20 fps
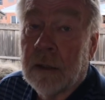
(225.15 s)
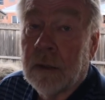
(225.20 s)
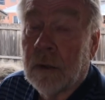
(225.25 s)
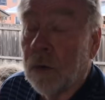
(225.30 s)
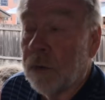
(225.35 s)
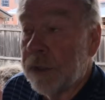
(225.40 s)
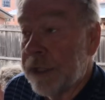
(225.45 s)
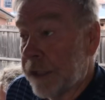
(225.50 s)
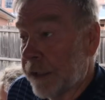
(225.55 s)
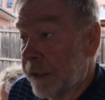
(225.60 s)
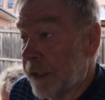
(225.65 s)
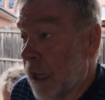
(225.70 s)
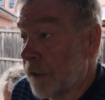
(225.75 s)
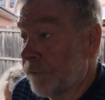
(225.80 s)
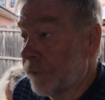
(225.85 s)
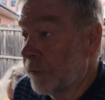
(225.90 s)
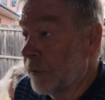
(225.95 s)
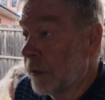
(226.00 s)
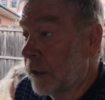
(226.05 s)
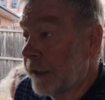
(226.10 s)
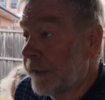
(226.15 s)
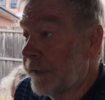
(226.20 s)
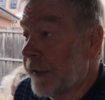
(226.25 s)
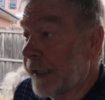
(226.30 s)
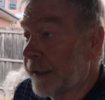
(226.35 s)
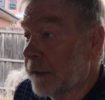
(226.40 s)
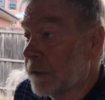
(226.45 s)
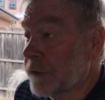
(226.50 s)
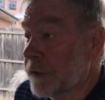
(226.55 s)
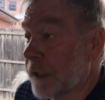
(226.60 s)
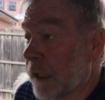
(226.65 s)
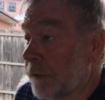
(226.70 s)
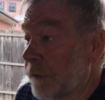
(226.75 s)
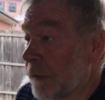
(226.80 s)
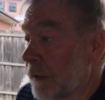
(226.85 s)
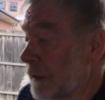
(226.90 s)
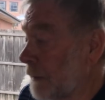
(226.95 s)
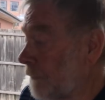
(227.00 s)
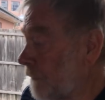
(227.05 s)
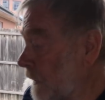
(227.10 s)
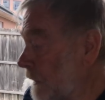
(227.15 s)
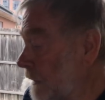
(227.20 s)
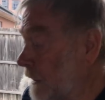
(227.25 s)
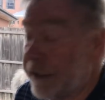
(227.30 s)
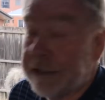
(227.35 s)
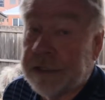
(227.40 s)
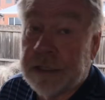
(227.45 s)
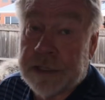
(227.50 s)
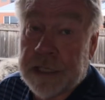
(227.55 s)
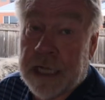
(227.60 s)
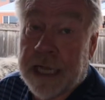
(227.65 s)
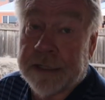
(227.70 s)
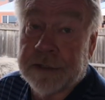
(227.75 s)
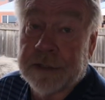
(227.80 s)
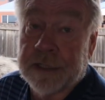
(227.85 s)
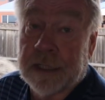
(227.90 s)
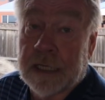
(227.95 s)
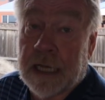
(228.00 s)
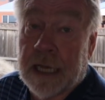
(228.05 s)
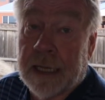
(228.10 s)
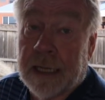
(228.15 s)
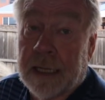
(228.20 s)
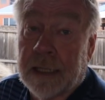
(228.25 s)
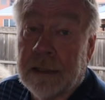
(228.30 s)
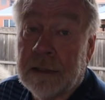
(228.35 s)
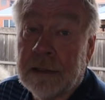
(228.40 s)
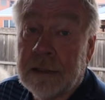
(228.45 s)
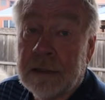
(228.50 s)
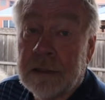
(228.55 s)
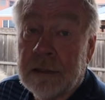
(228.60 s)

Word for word: or you can override that so that if you need to charge the car